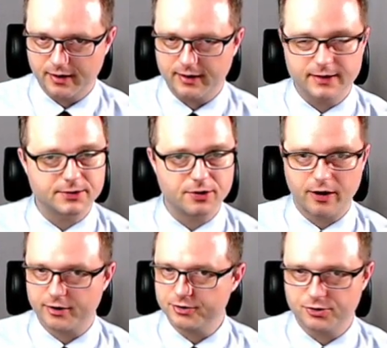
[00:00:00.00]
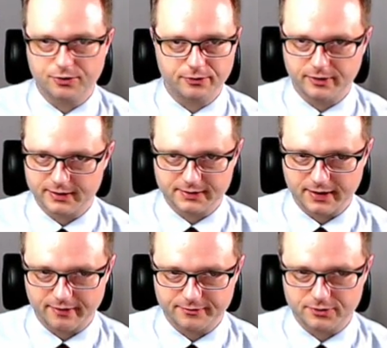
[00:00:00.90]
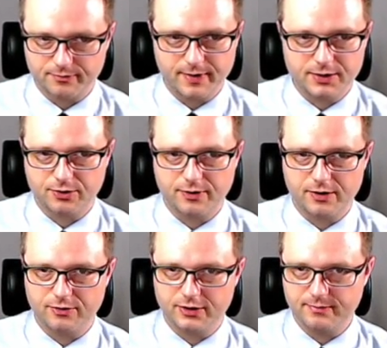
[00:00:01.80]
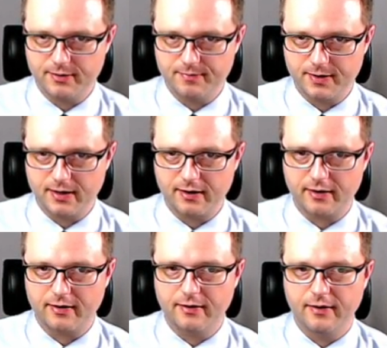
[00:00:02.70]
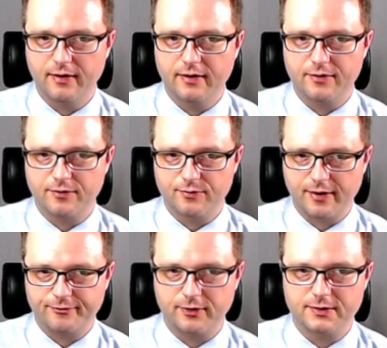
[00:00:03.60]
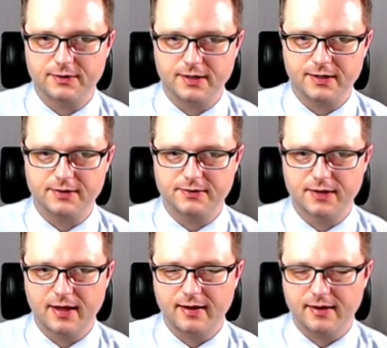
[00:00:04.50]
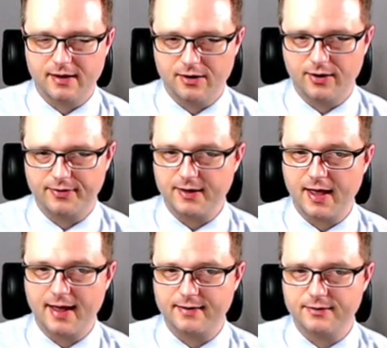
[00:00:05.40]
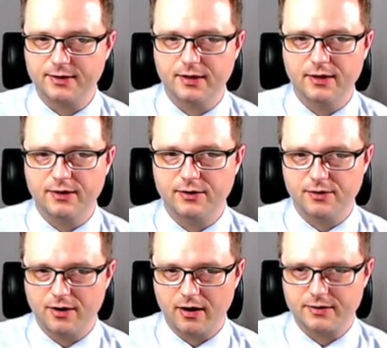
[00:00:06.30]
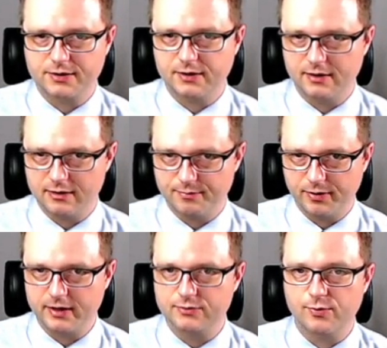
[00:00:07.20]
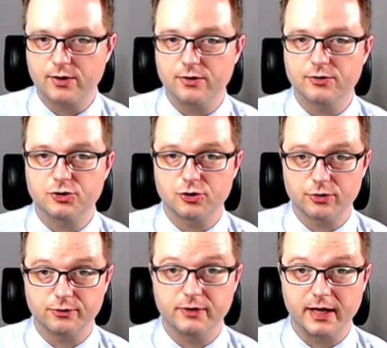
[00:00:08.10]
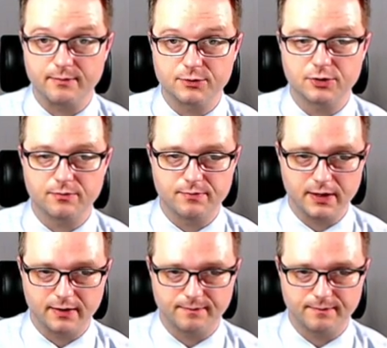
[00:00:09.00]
It's not a journal itself. So make sure that your DBpedia reference is here at the end, not in the place where your journal name should be.